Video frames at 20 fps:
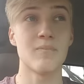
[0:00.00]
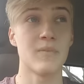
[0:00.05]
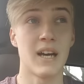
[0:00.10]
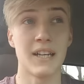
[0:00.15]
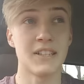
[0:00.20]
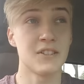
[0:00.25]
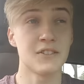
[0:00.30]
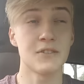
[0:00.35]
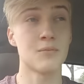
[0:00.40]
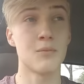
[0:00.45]

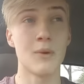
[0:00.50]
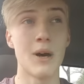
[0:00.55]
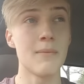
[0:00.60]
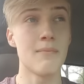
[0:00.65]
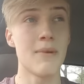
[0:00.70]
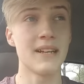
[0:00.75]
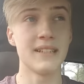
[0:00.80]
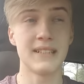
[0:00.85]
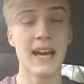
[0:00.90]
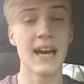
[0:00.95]
I just want
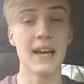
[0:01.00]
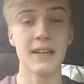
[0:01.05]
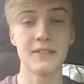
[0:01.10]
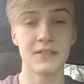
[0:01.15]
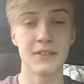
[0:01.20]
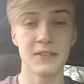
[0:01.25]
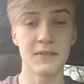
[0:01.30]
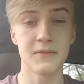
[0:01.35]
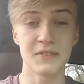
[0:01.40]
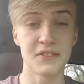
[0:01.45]
my dad
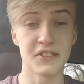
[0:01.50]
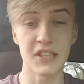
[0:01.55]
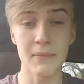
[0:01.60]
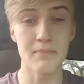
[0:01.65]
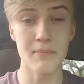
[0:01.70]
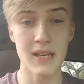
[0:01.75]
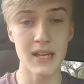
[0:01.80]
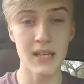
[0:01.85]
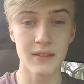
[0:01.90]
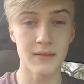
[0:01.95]
to
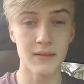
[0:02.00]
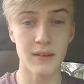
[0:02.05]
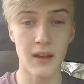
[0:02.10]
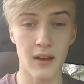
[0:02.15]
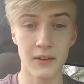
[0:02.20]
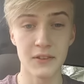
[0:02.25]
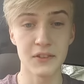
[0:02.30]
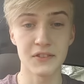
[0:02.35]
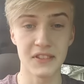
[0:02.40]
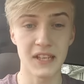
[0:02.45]
accept me and
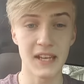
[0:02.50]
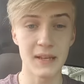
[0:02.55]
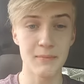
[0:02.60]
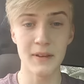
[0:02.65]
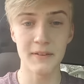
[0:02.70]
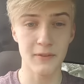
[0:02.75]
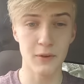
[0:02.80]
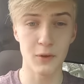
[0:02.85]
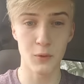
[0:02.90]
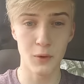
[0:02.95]
understand
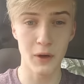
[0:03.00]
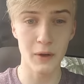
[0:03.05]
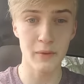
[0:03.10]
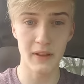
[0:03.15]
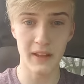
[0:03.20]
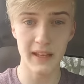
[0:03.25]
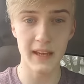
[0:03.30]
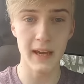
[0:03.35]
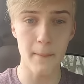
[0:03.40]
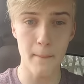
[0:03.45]
me for who I
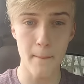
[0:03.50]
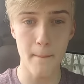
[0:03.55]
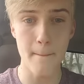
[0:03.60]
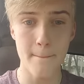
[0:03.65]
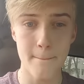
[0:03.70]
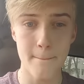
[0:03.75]
really am.